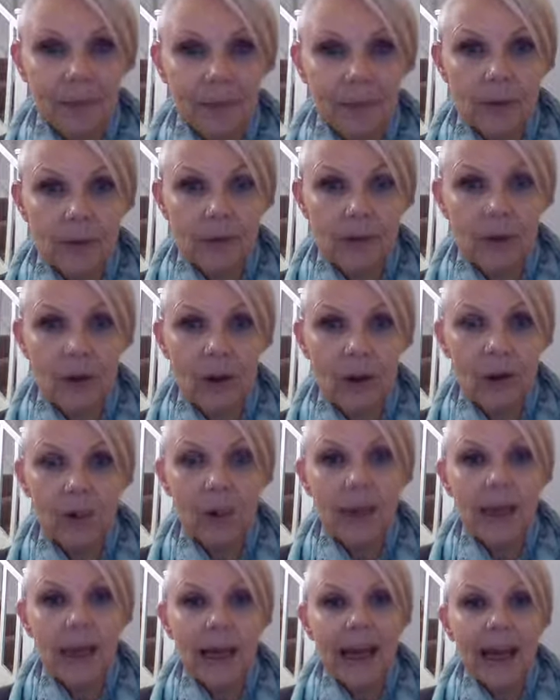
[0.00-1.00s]
So
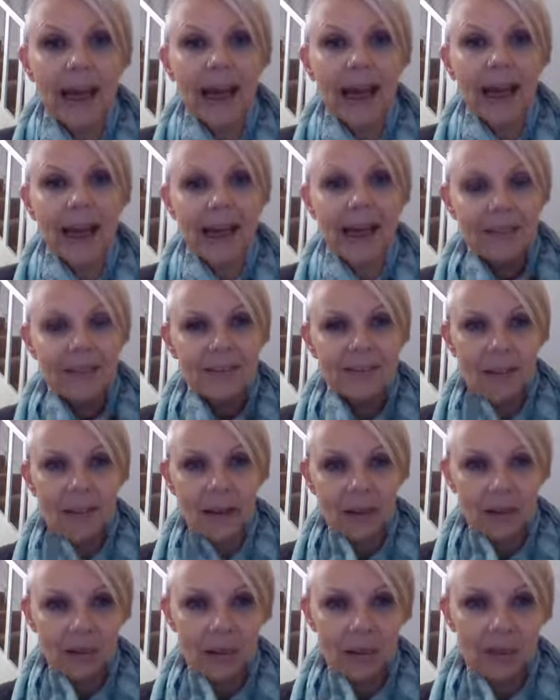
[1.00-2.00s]
his
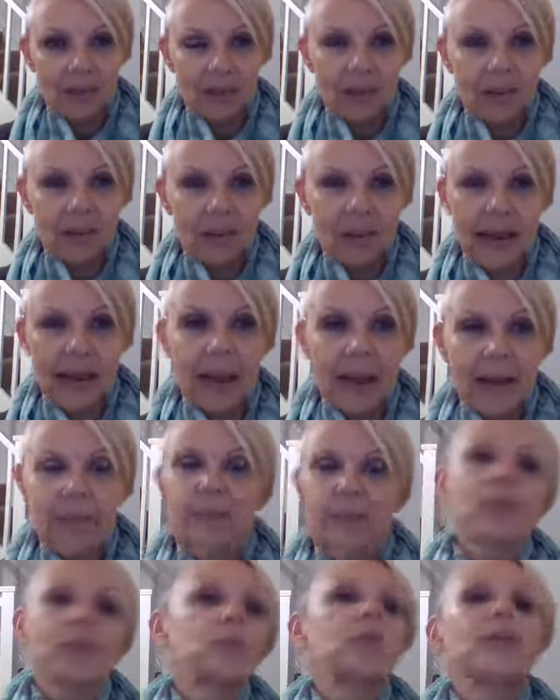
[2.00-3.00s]
anxiety came
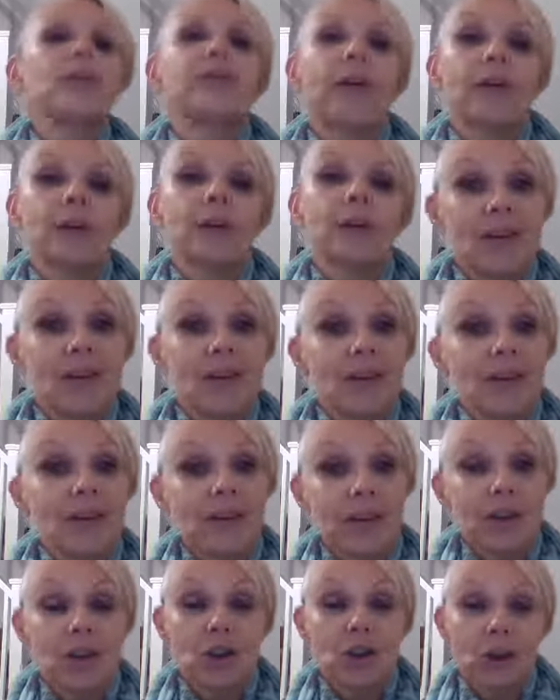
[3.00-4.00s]
from a very real
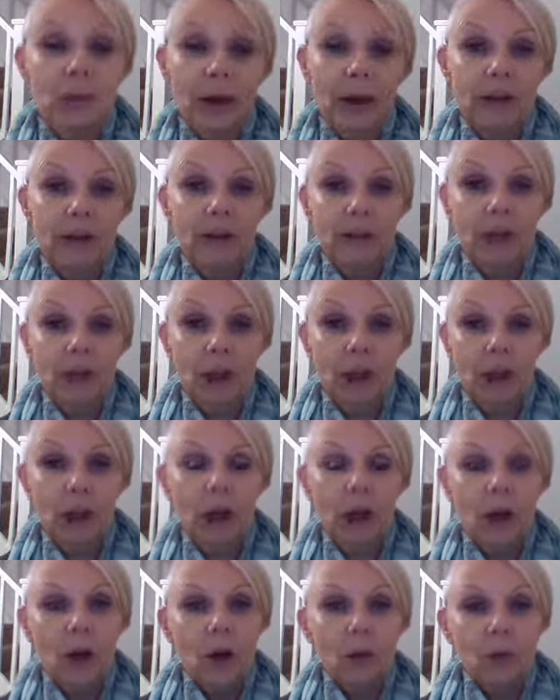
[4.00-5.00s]
situation,
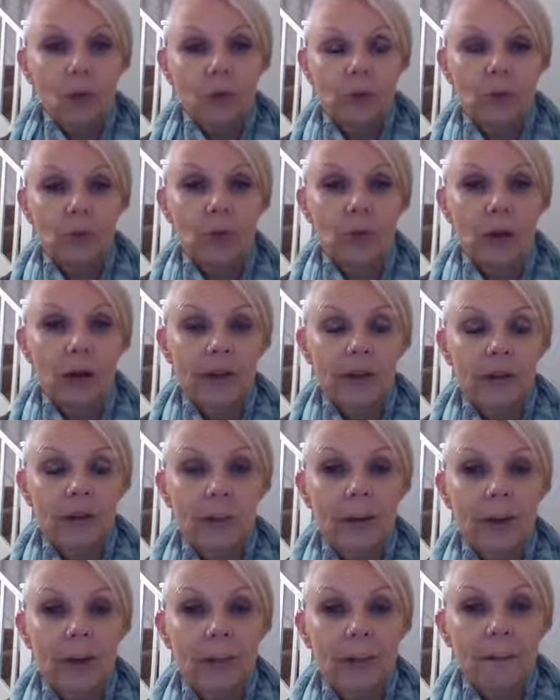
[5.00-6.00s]
which was
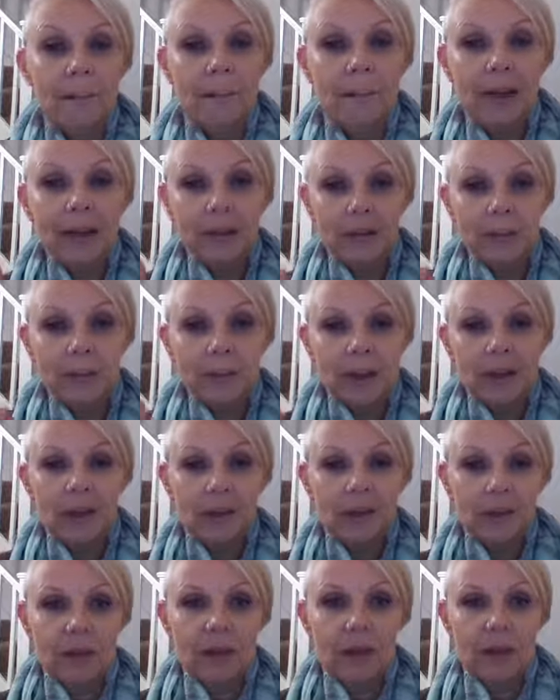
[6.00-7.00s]
one major
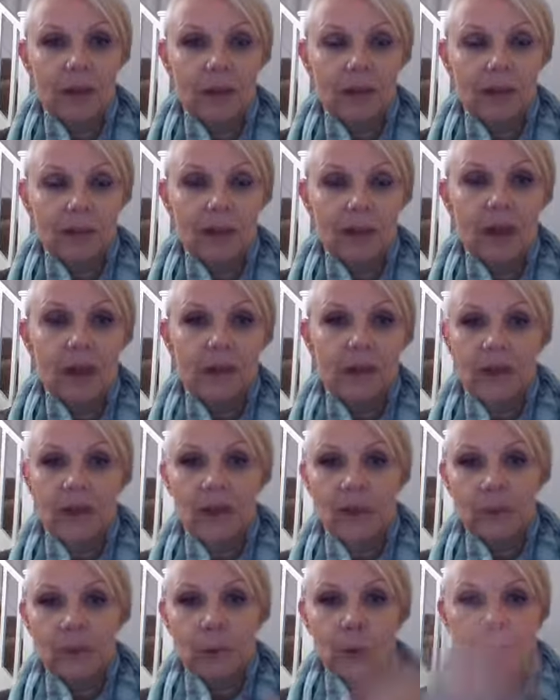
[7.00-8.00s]
person in his life
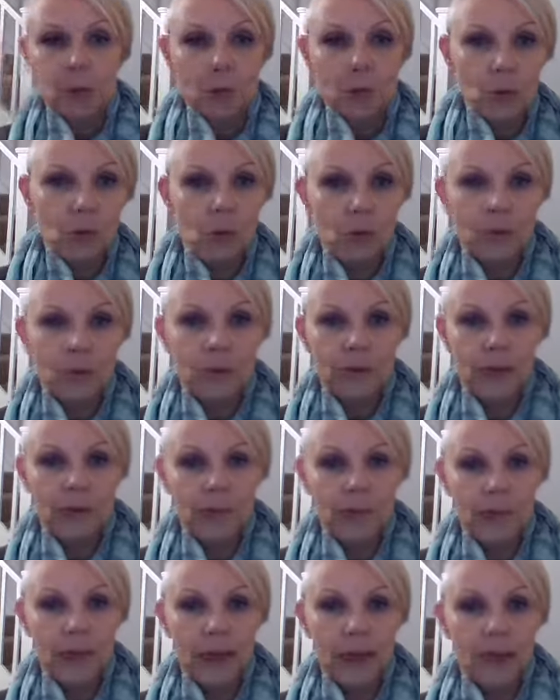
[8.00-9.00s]
had
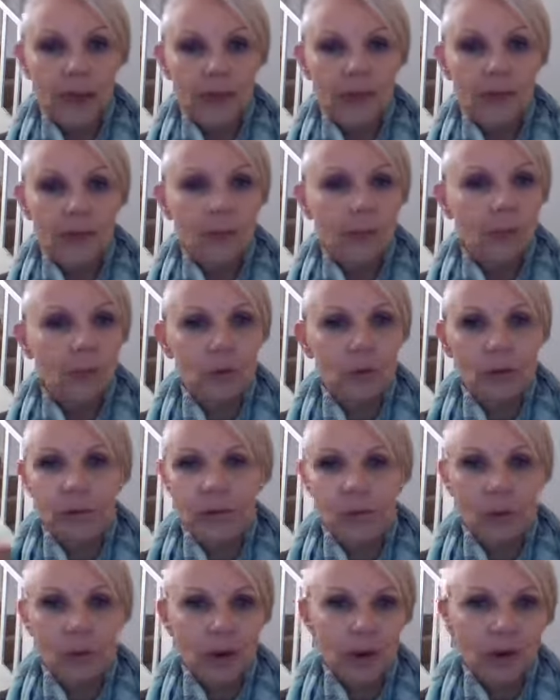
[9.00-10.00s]
disappeared. He was
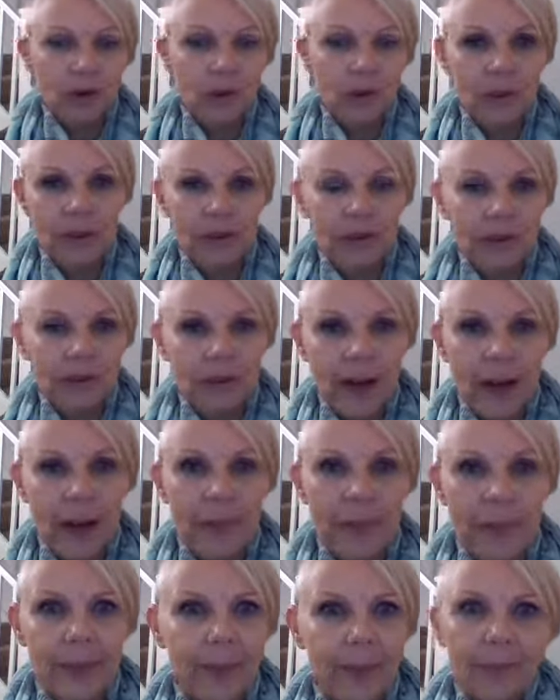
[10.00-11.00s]
too young to
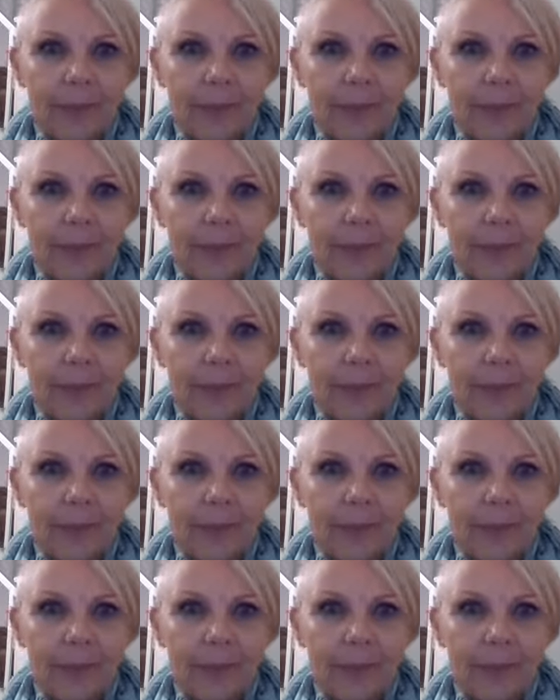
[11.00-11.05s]
understand